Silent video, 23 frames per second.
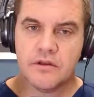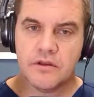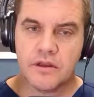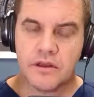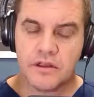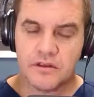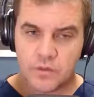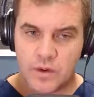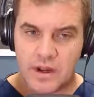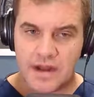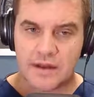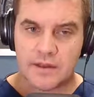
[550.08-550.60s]

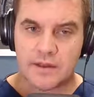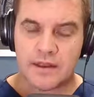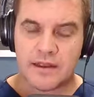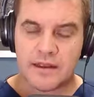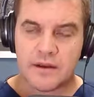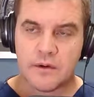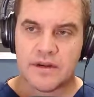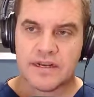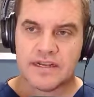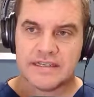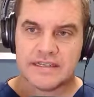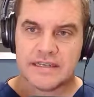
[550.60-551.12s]
is one thing I
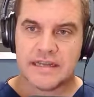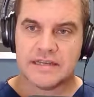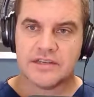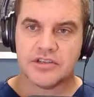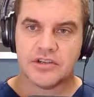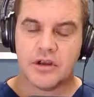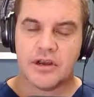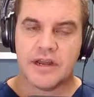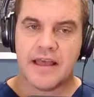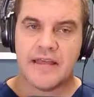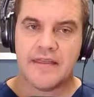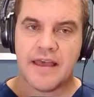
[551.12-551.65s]
want to touch
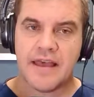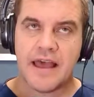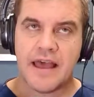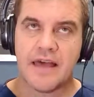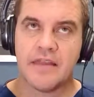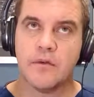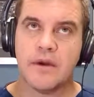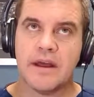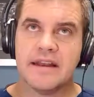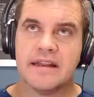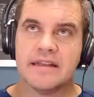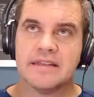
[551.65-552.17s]
on. And the
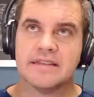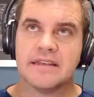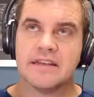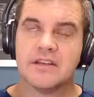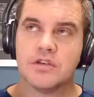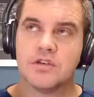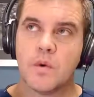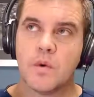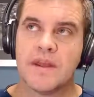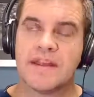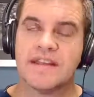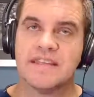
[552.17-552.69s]
other one is a
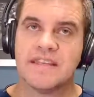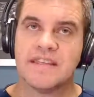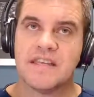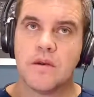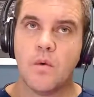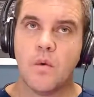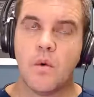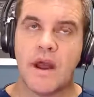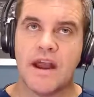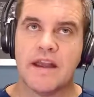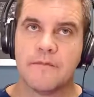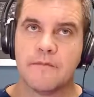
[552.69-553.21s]

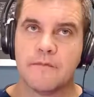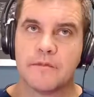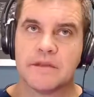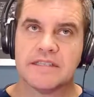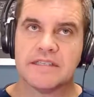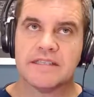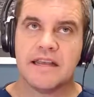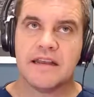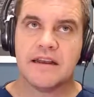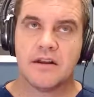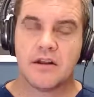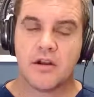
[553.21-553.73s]

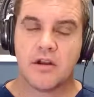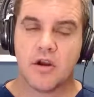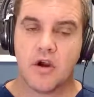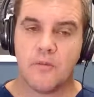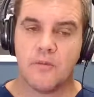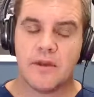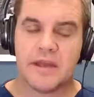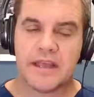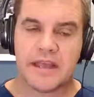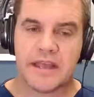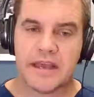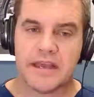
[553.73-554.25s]
21%
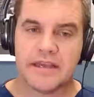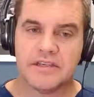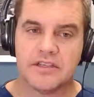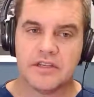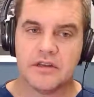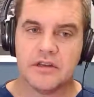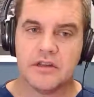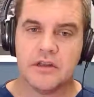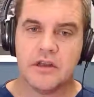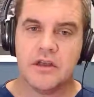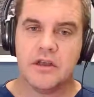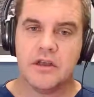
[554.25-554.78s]
complication.